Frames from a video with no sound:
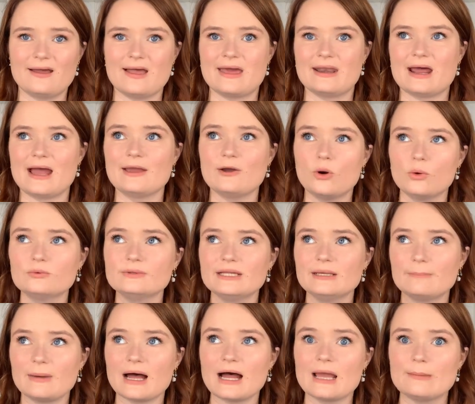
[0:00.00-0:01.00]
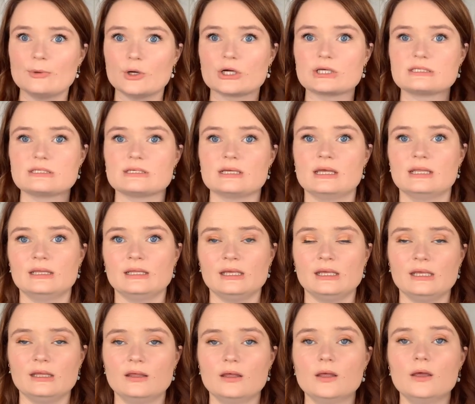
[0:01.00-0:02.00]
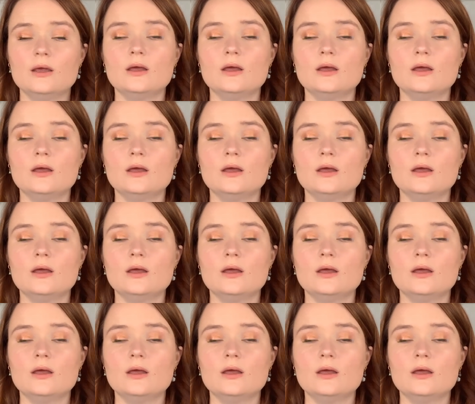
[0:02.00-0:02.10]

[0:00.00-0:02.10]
and I only buy books in the